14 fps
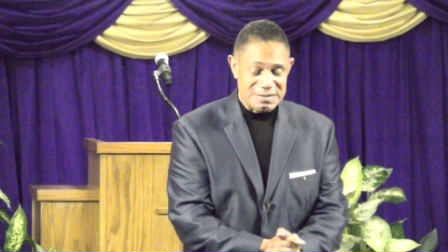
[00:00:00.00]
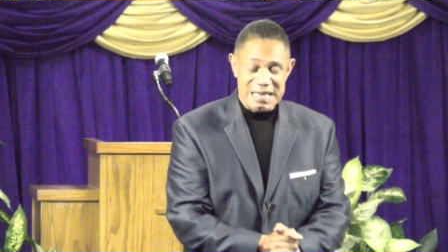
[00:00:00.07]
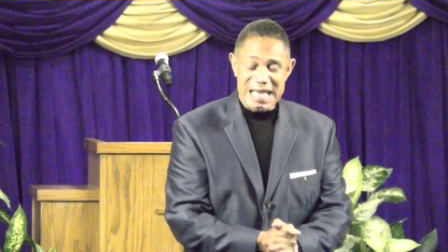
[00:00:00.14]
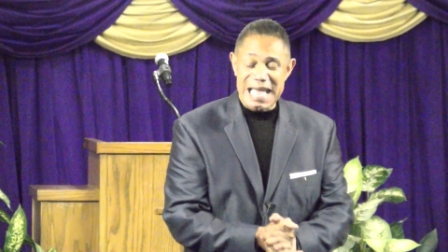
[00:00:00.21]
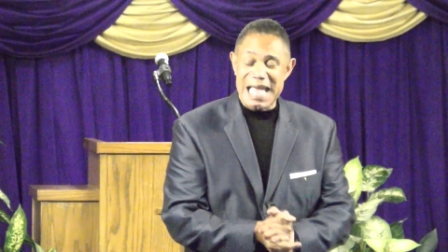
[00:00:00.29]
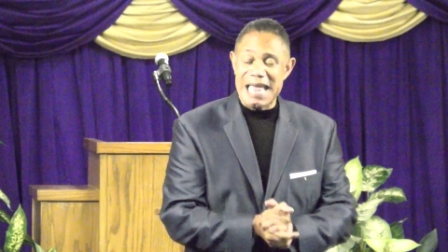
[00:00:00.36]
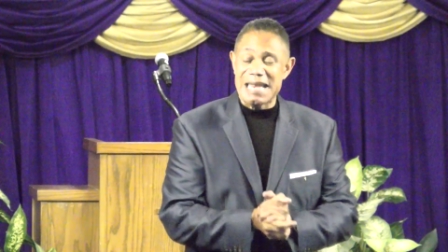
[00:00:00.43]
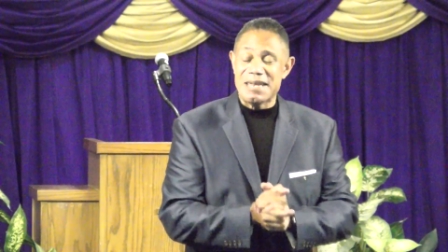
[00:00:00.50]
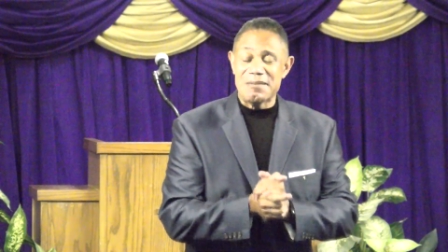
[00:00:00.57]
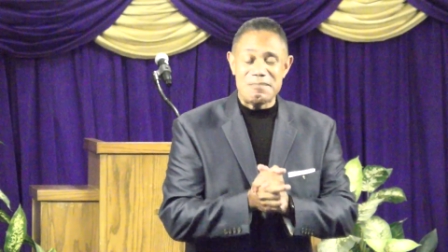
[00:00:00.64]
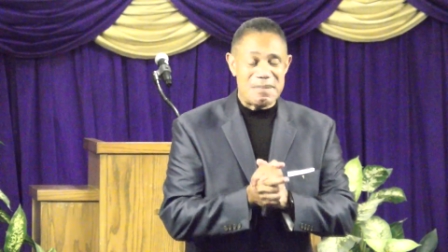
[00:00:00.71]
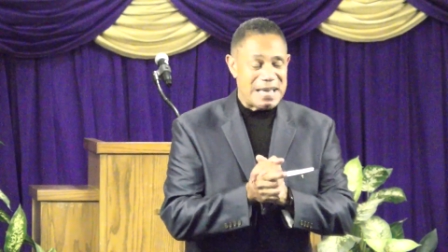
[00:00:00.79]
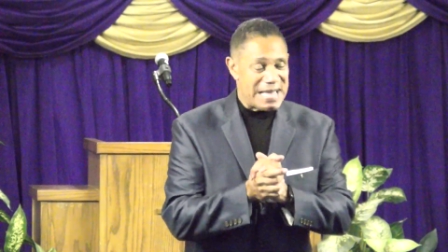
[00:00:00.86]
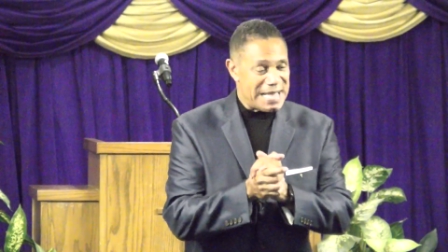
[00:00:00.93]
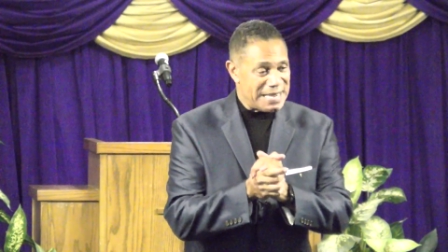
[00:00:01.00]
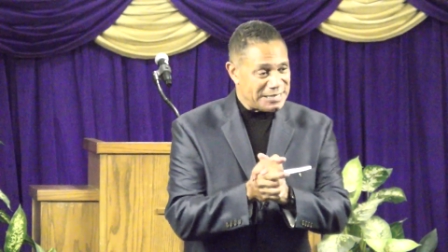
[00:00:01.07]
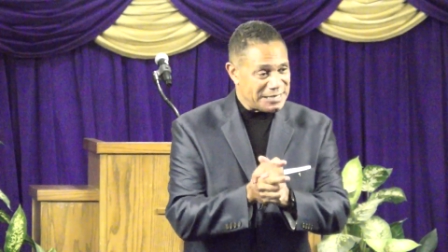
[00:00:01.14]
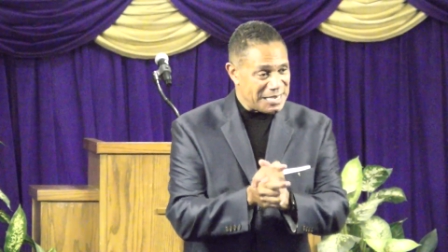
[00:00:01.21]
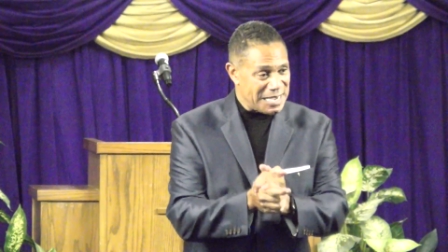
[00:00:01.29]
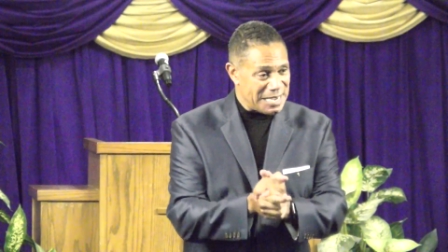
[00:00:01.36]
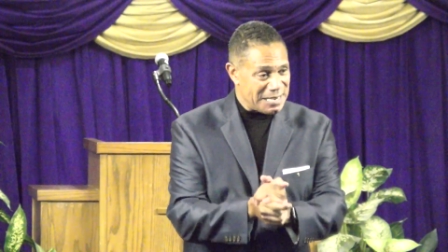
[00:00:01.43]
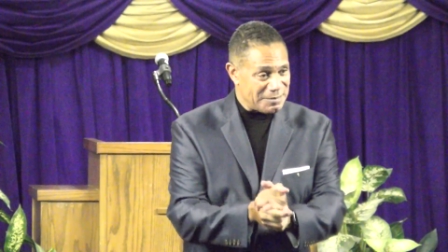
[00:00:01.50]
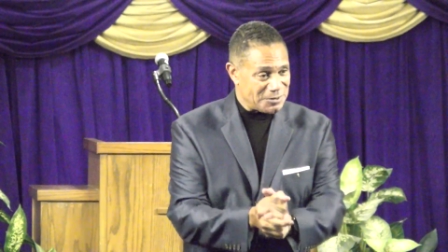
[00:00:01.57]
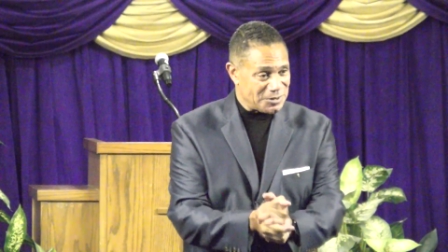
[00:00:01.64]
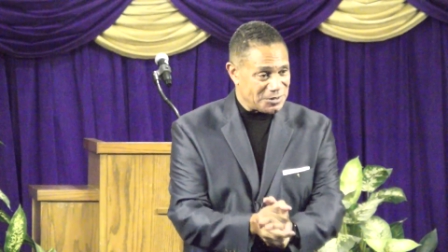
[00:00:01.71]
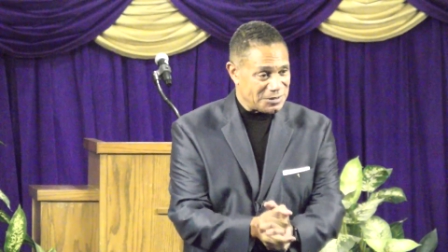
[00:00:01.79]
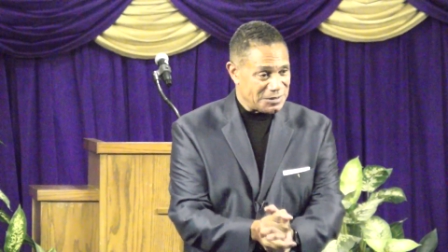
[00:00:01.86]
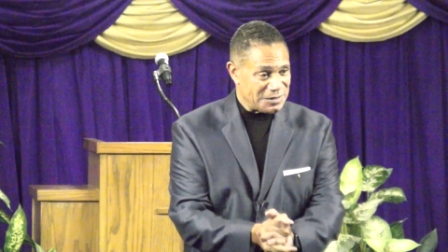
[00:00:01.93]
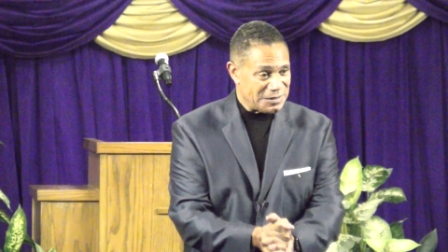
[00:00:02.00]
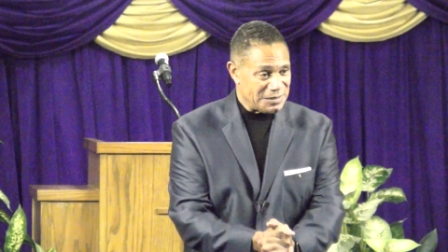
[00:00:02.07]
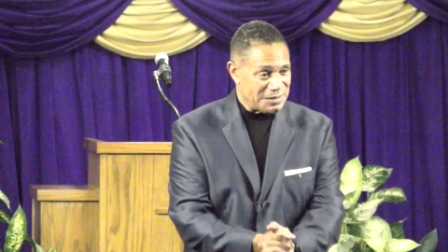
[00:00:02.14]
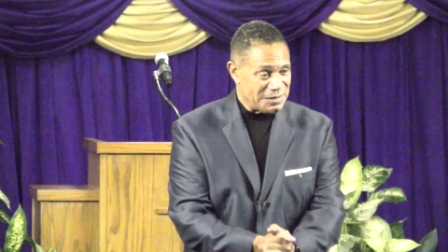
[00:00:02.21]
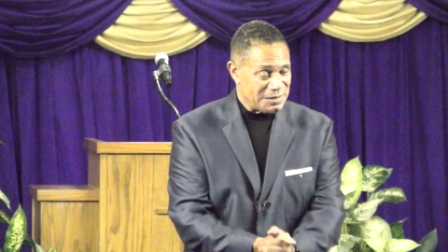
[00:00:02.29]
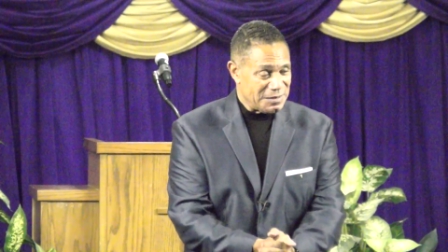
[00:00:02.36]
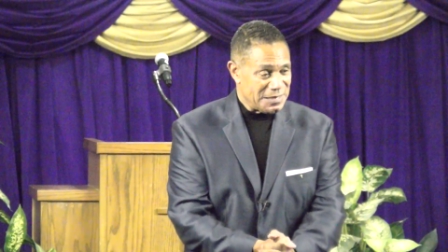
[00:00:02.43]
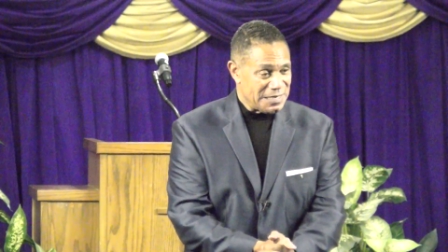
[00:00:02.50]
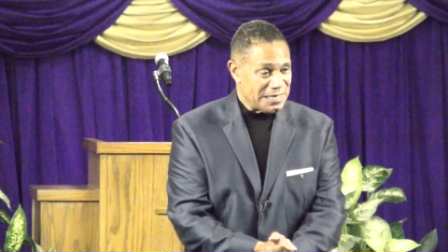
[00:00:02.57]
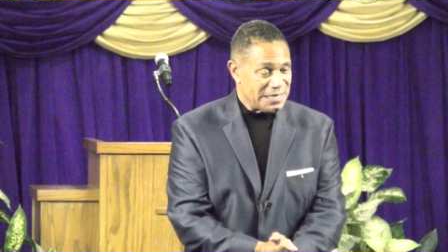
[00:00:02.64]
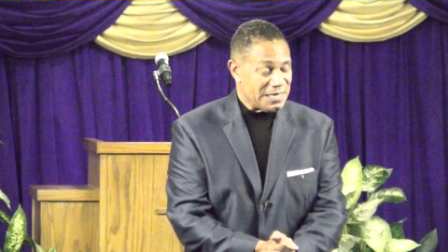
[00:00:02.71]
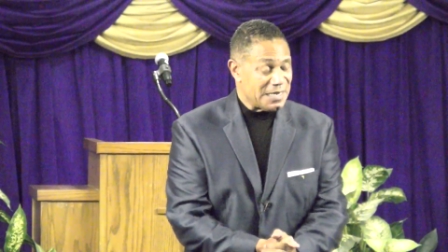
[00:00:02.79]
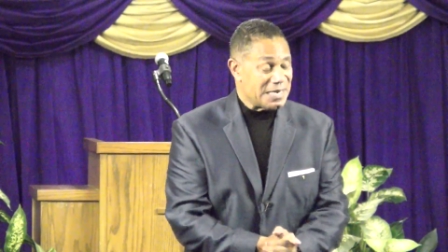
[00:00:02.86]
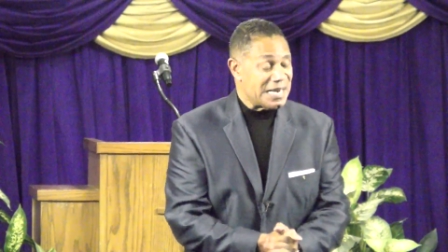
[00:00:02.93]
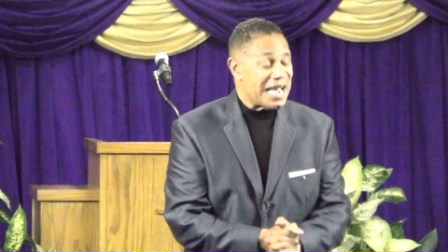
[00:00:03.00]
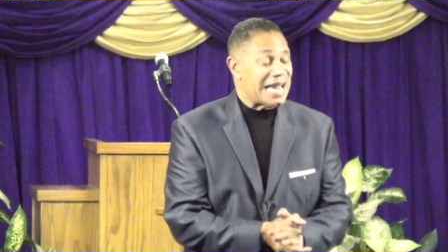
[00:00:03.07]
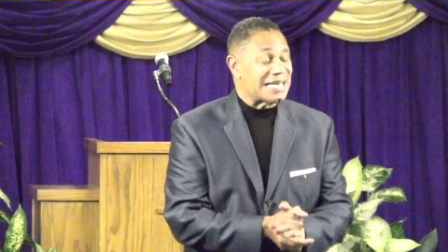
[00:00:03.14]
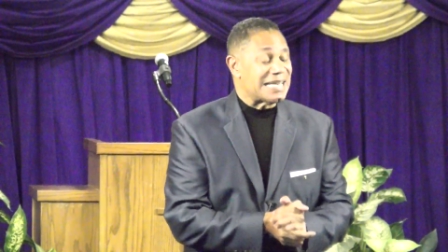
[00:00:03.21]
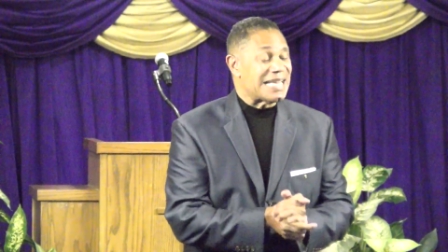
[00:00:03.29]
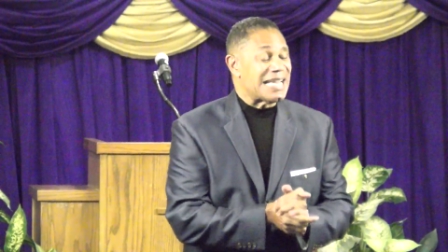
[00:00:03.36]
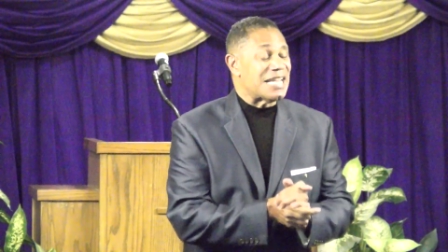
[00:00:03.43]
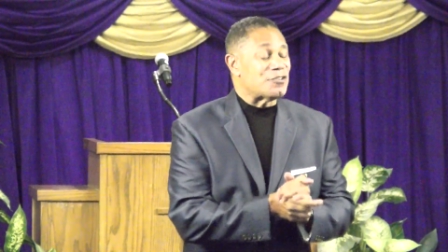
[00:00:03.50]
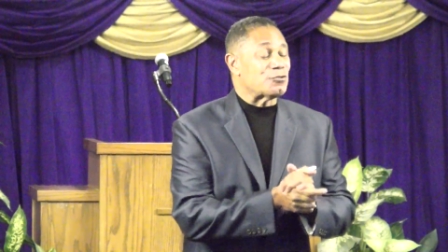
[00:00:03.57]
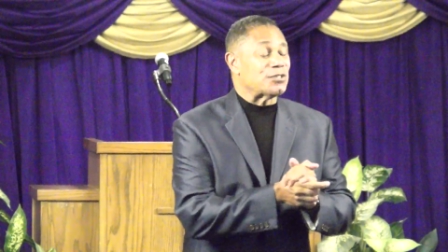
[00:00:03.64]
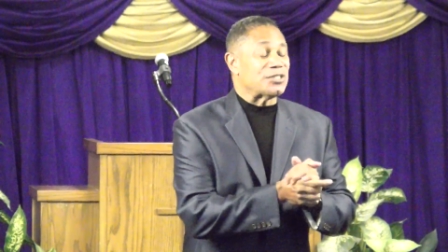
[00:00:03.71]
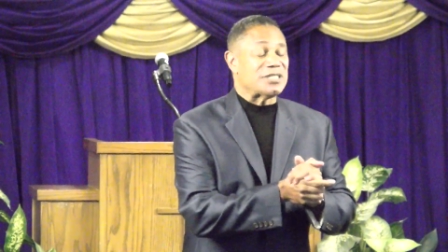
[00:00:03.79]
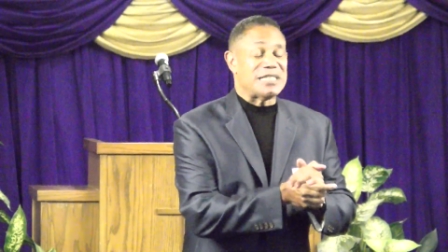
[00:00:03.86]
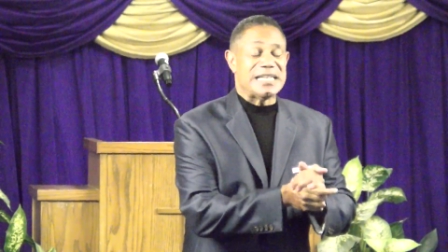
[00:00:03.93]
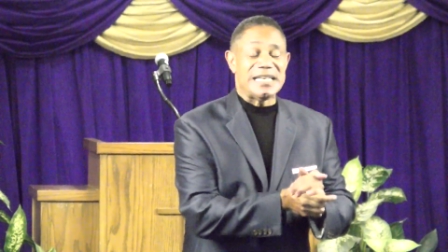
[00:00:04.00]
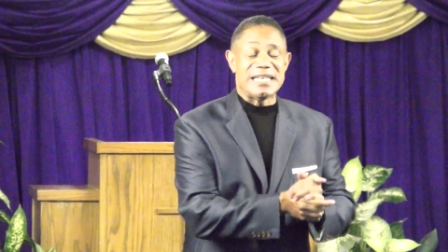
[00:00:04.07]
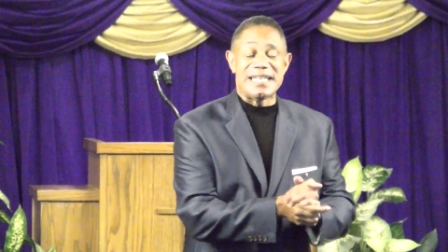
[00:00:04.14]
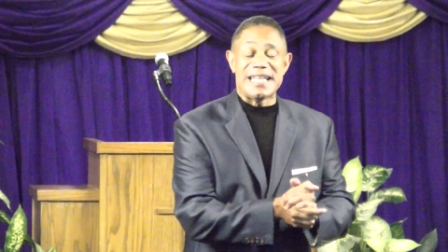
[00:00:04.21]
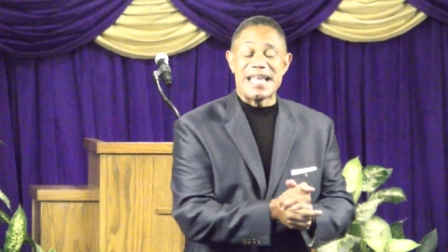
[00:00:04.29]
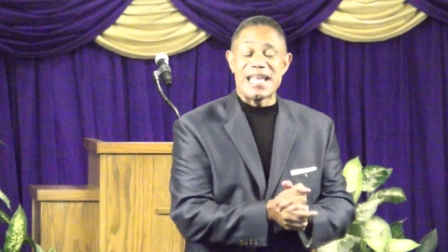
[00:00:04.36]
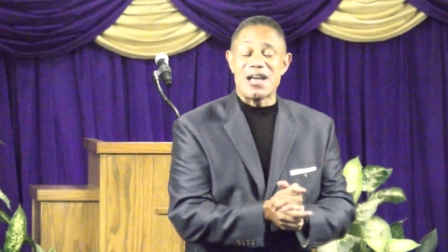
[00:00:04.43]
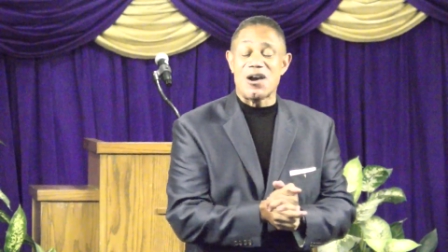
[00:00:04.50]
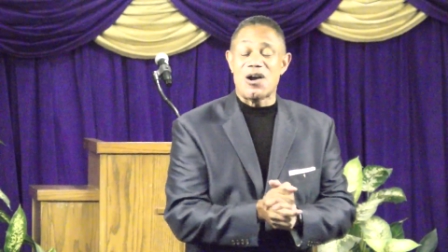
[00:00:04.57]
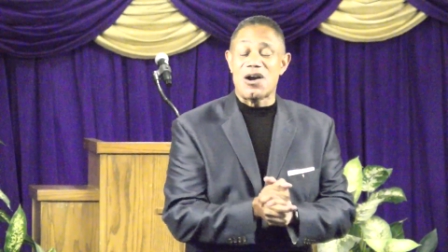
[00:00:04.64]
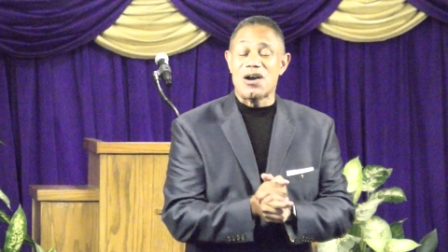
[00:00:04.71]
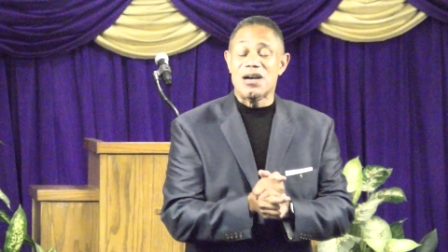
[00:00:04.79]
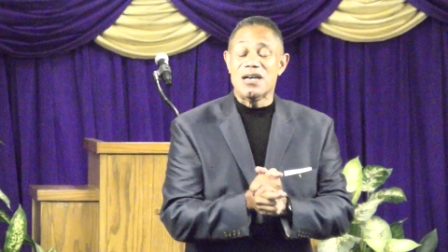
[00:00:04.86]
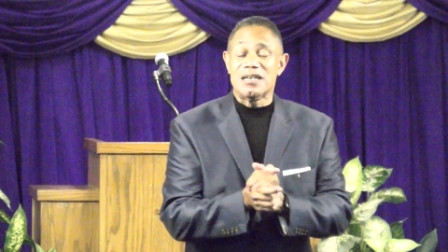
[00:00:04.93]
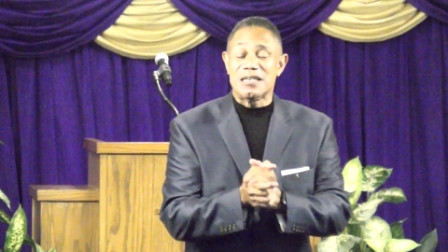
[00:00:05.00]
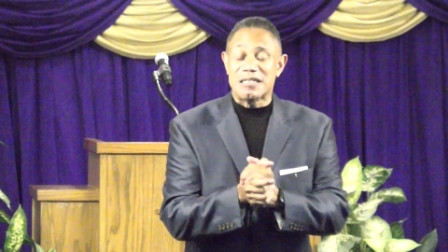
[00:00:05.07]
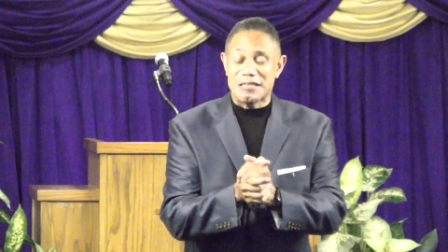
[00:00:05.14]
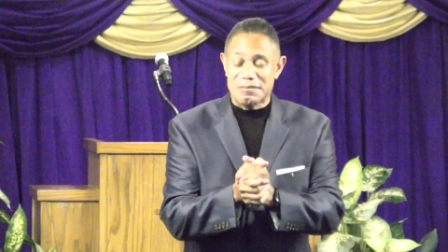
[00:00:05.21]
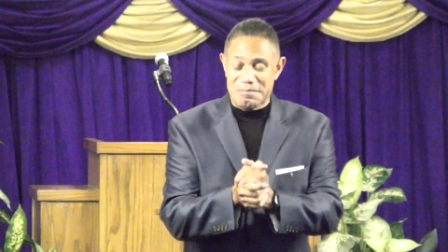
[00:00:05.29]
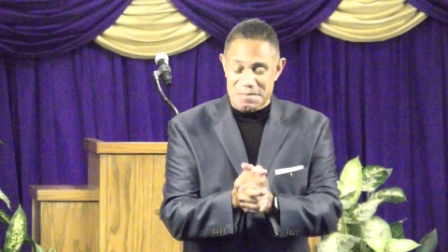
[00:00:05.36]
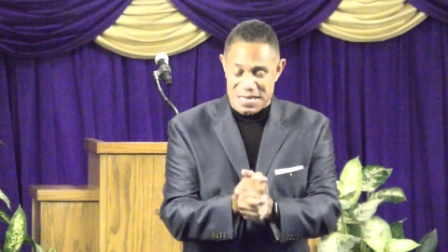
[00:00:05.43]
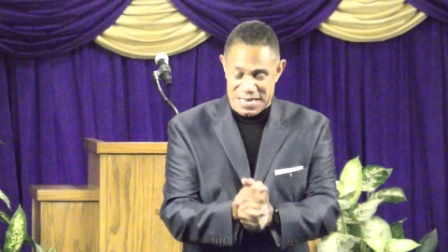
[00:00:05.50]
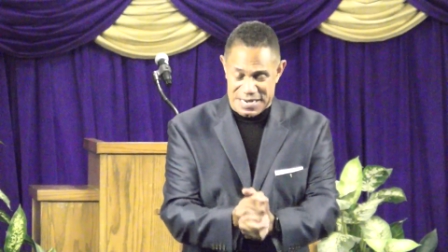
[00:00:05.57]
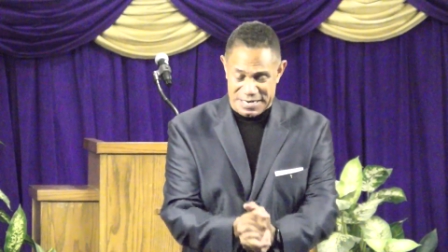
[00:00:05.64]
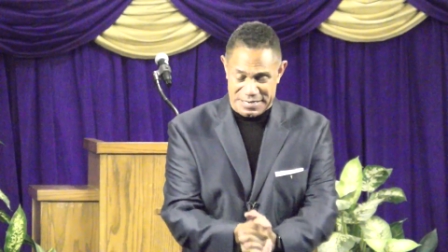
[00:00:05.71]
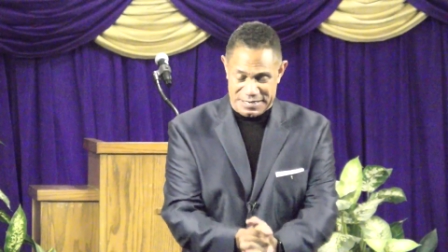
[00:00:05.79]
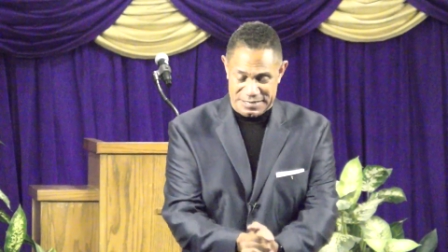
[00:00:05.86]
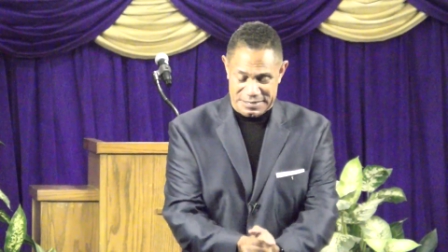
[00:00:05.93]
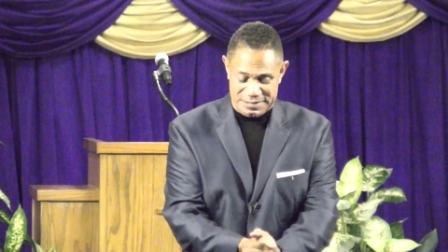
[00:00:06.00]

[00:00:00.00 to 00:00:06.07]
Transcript: and the bad times. They're not interested, they are committed.